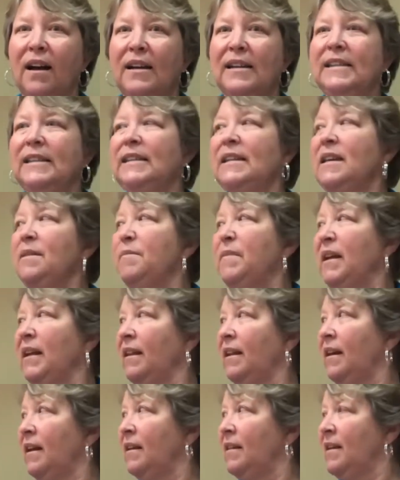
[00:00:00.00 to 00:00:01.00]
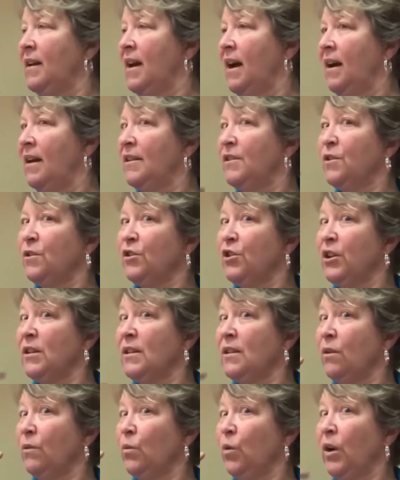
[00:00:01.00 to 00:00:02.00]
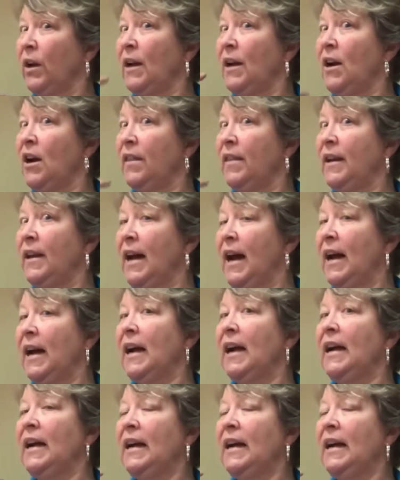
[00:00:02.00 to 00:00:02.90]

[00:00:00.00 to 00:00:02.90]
Seemingly, the eyes are just working on the neck.